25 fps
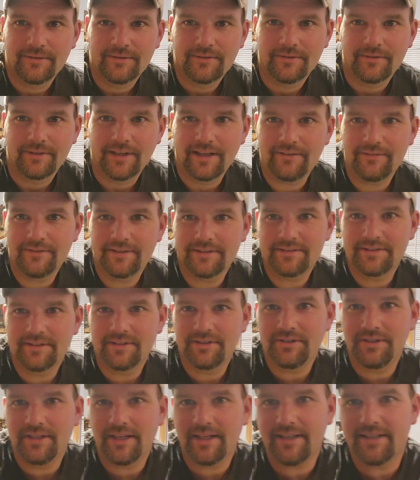Well, I want you
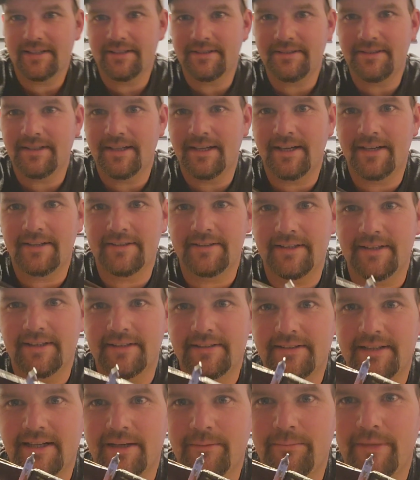to check this out.
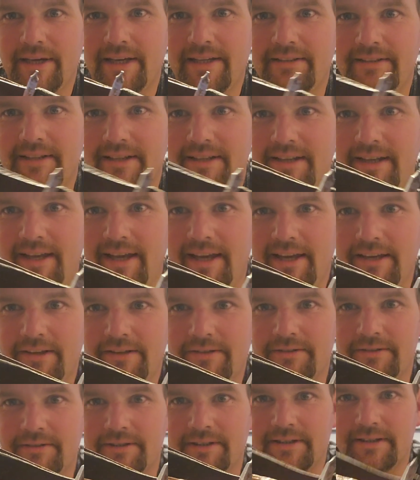Yes, I made the
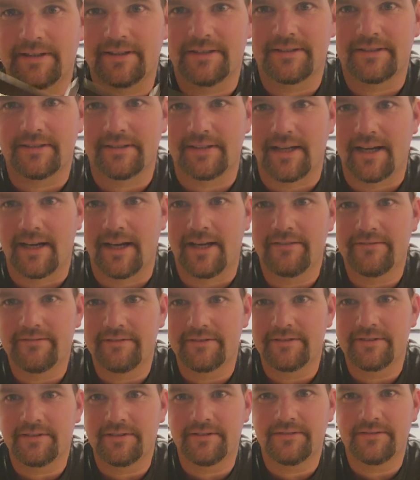handle in this knife,
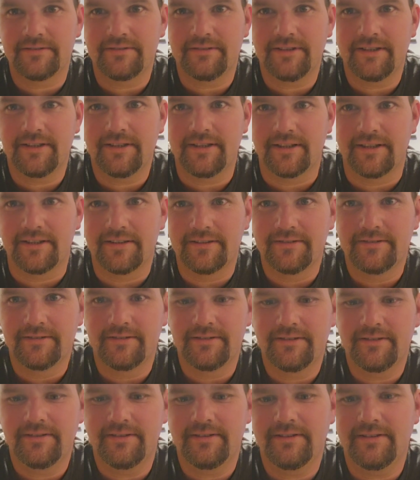which, you know,
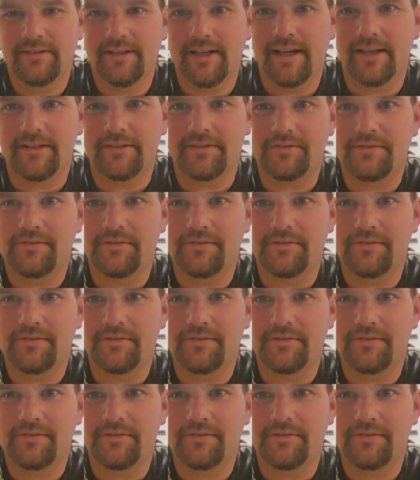not